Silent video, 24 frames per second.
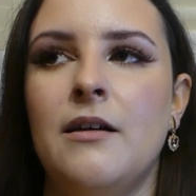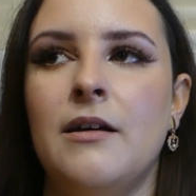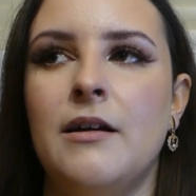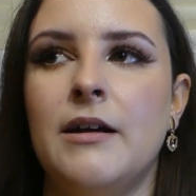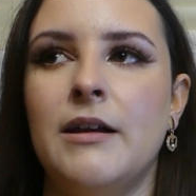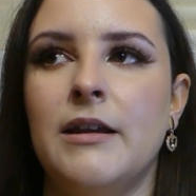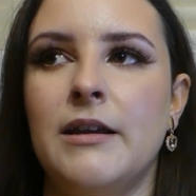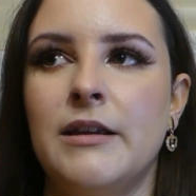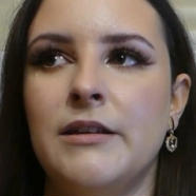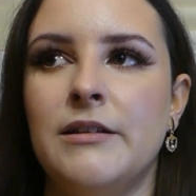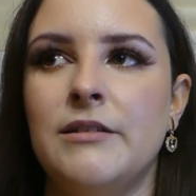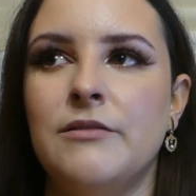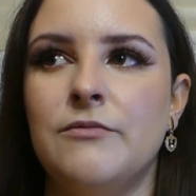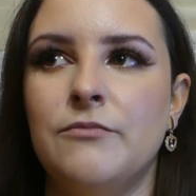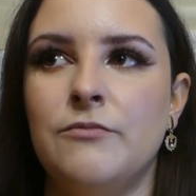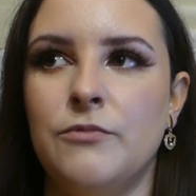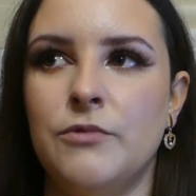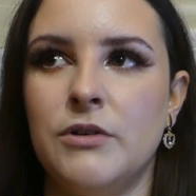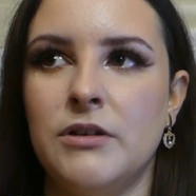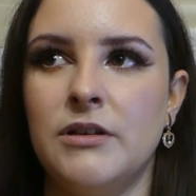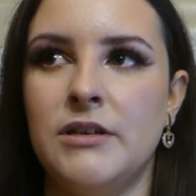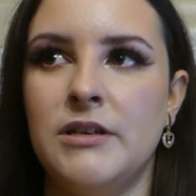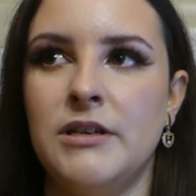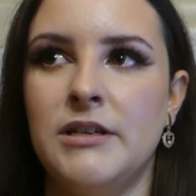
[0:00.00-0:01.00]
It
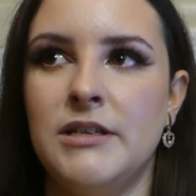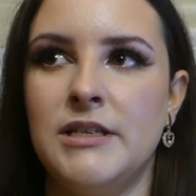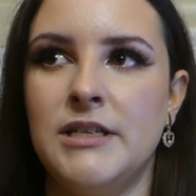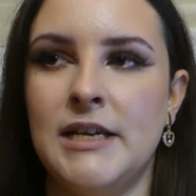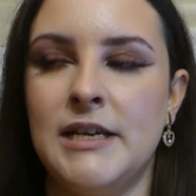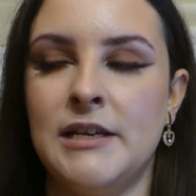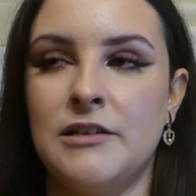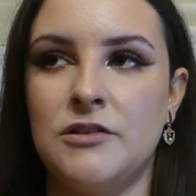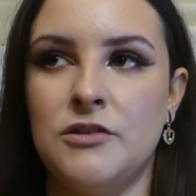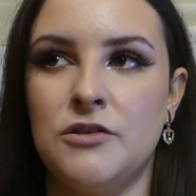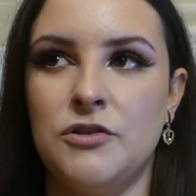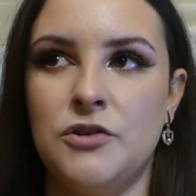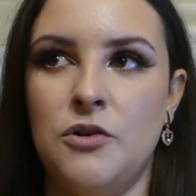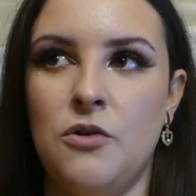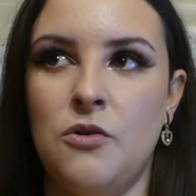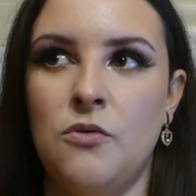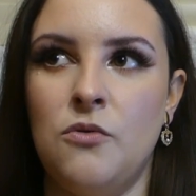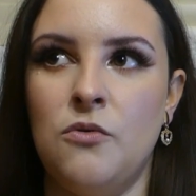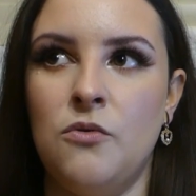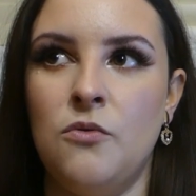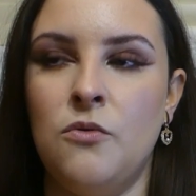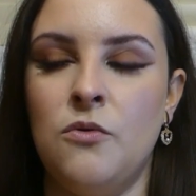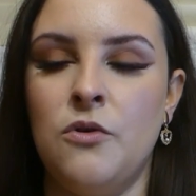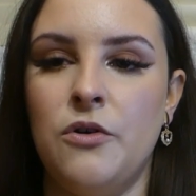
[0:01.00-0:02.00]
really takes a
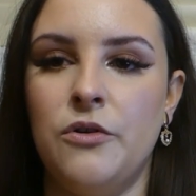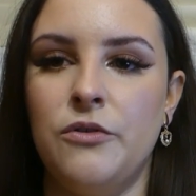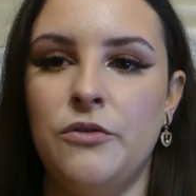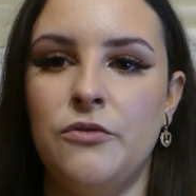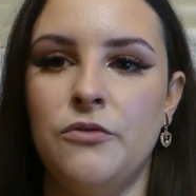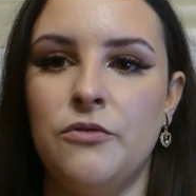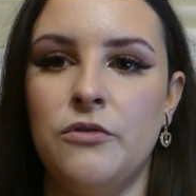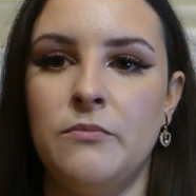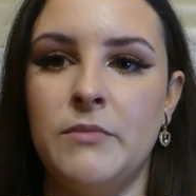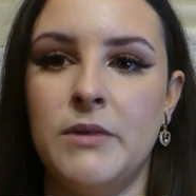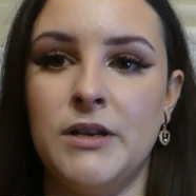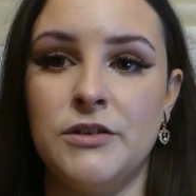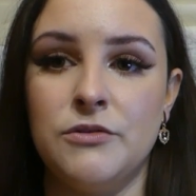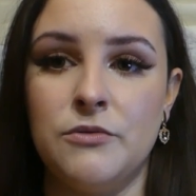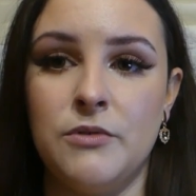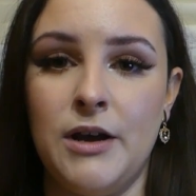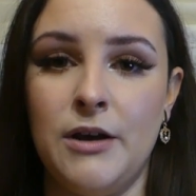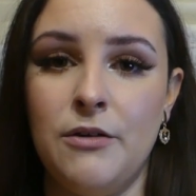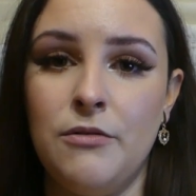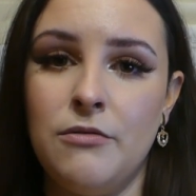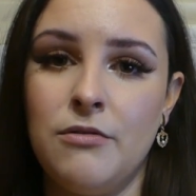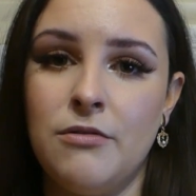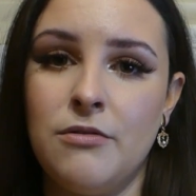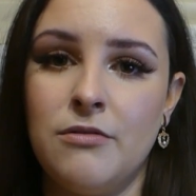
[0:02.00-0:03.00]
toll on your mental
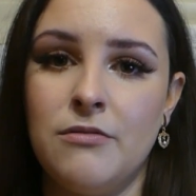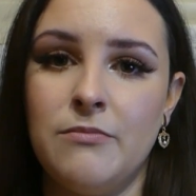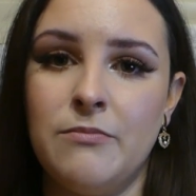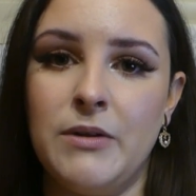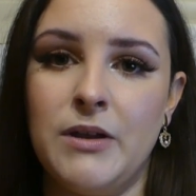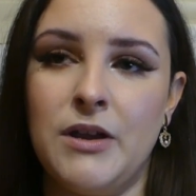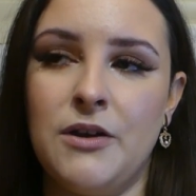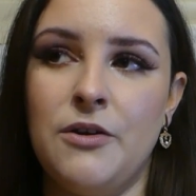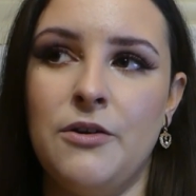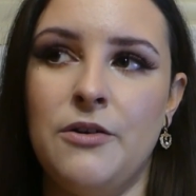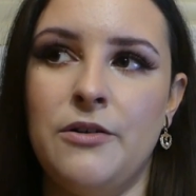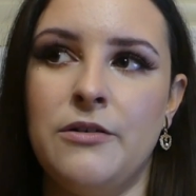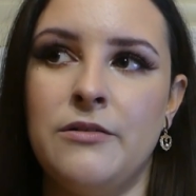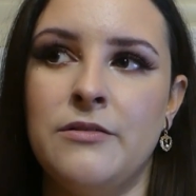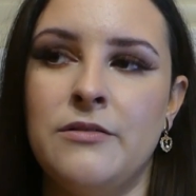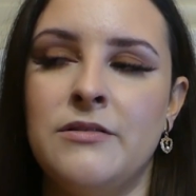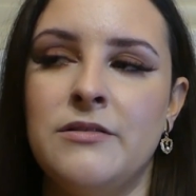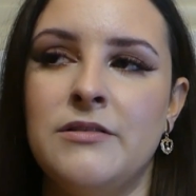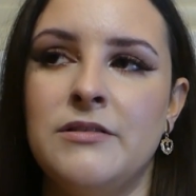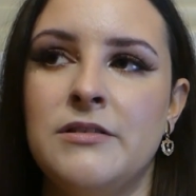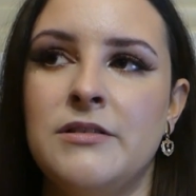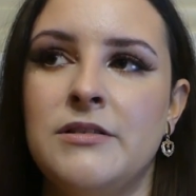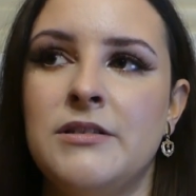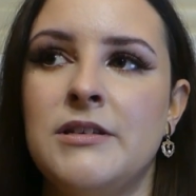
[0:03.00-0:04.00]
health
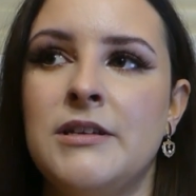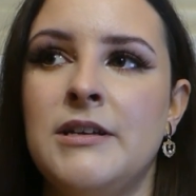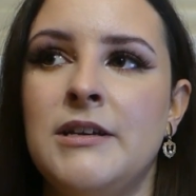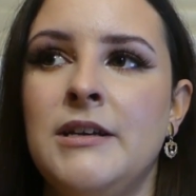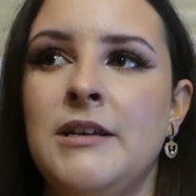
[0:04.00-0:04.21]
because